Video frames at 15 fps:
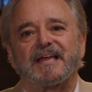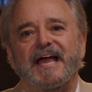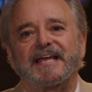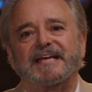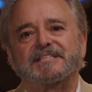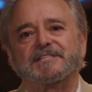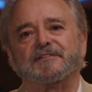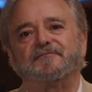I
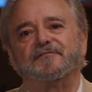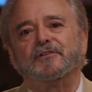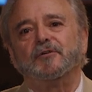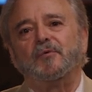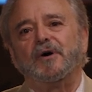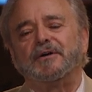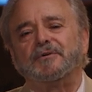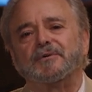guess it
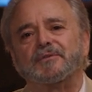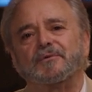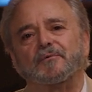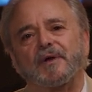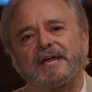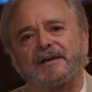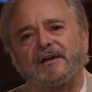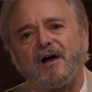flew under the
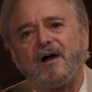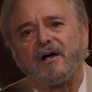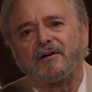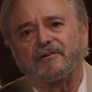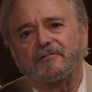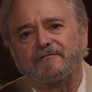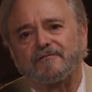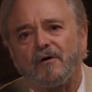radar
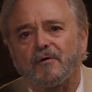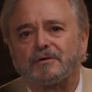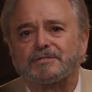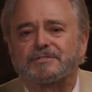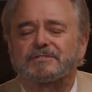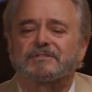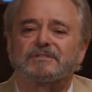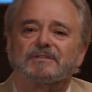or
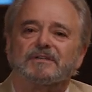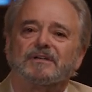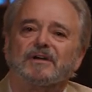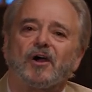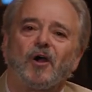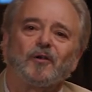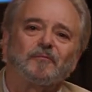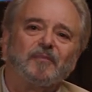folks
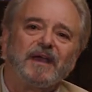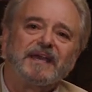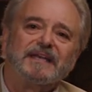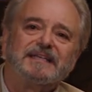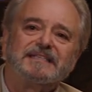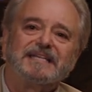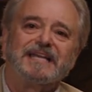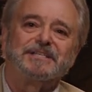aren't paying
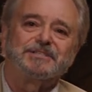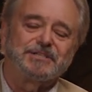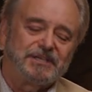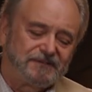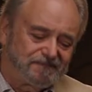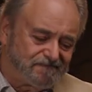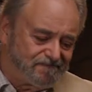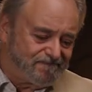attention.
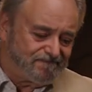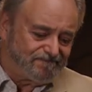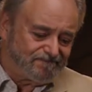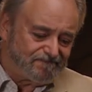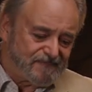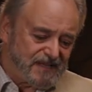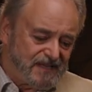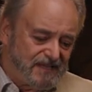
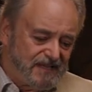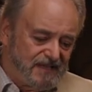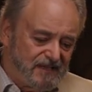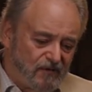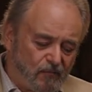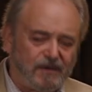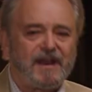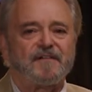
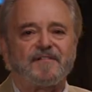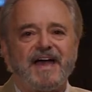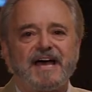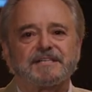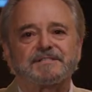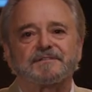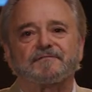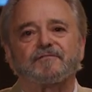When I've
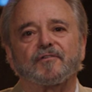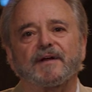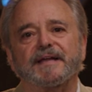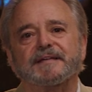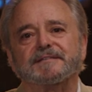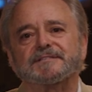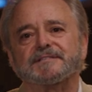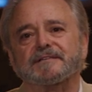asked
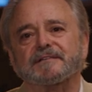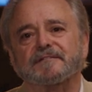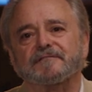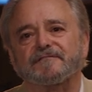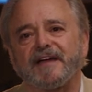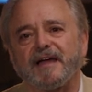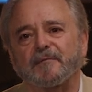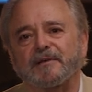friends and
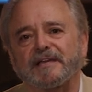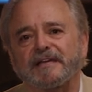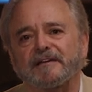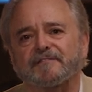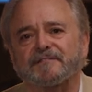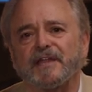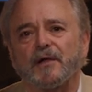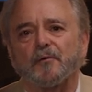family
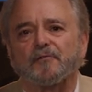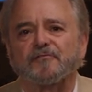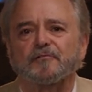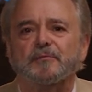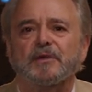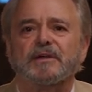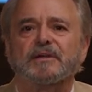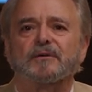if they were
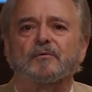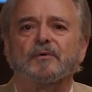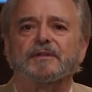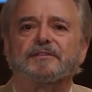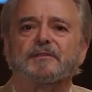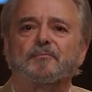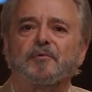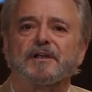familiar
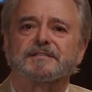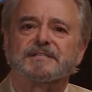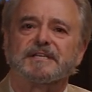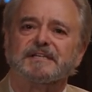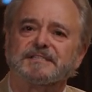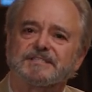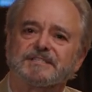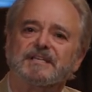with the
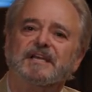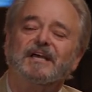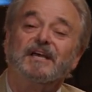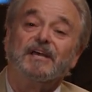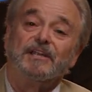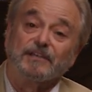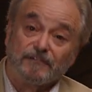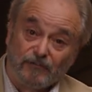President's
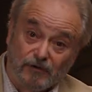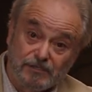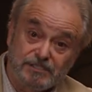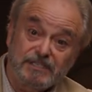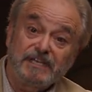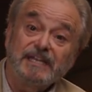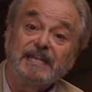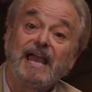
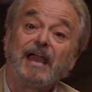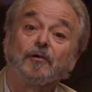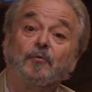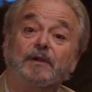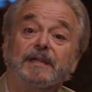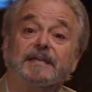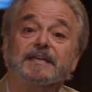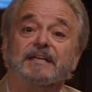Diversity,
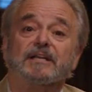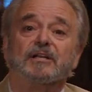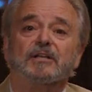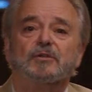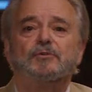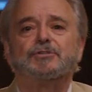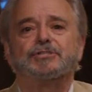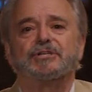Equity, and
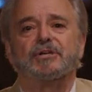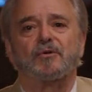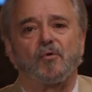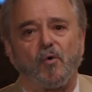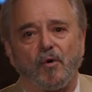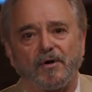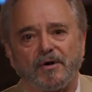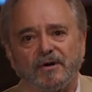Inclusion
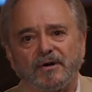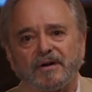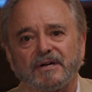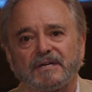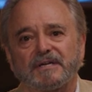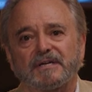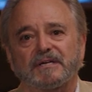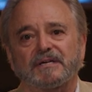Order,
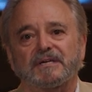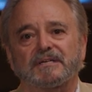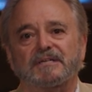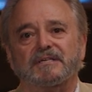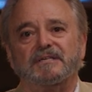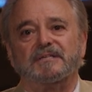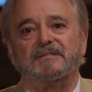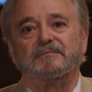
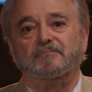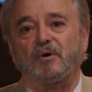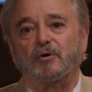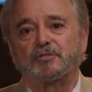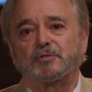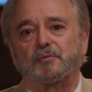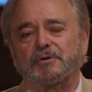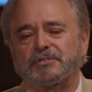
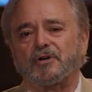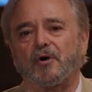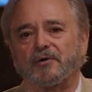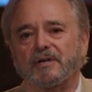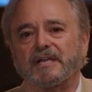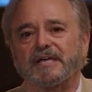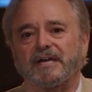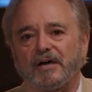most were
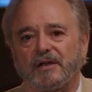totally